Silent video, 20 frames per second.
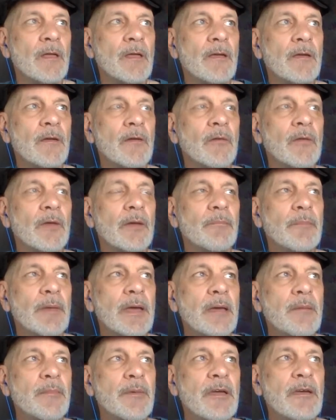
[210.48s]
you know, like
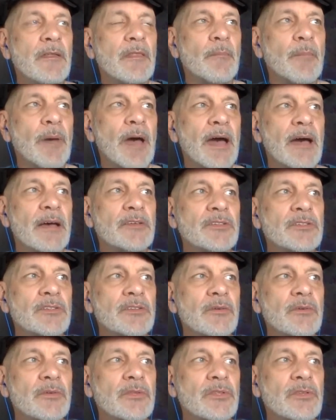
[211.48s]
maybe in the past
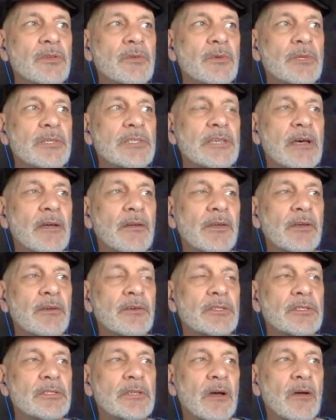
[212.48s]
you would tell
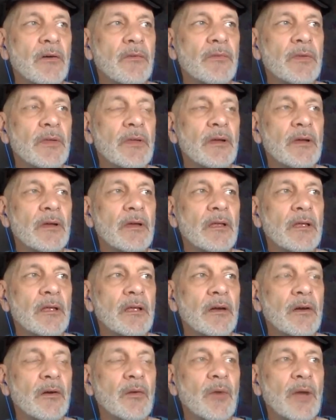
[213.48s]
yourself,
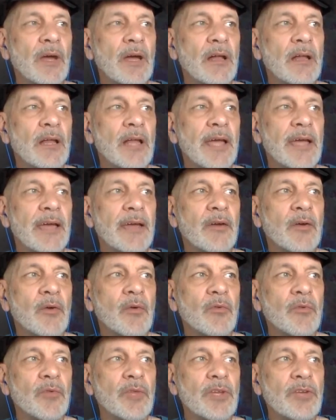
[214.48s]
oh, well, I can
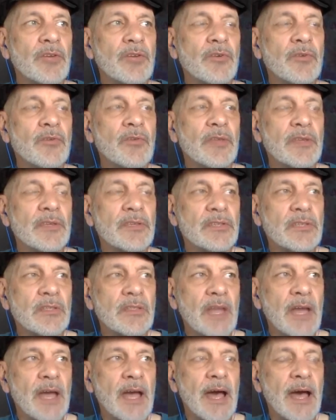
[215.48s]
only do this
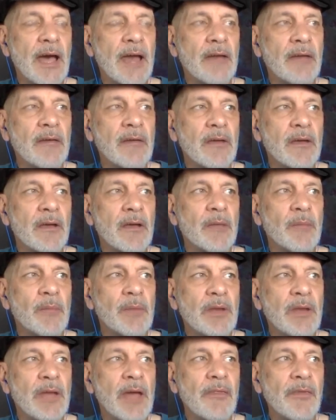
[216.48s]
and that.
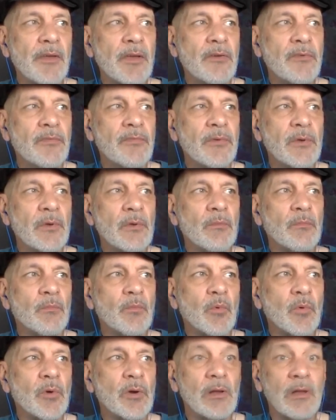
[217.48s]
But now that you feel
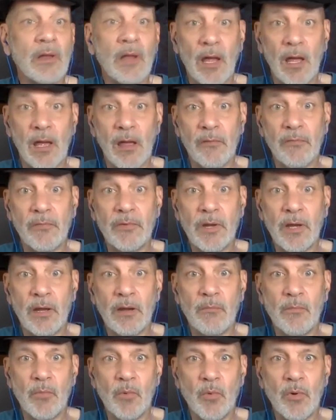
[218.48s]
more loved
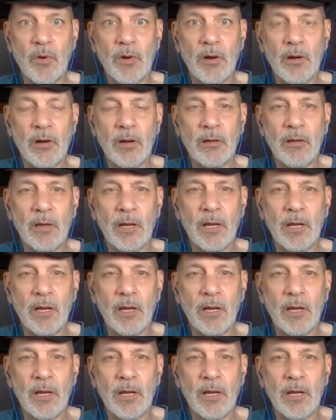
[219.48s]
and more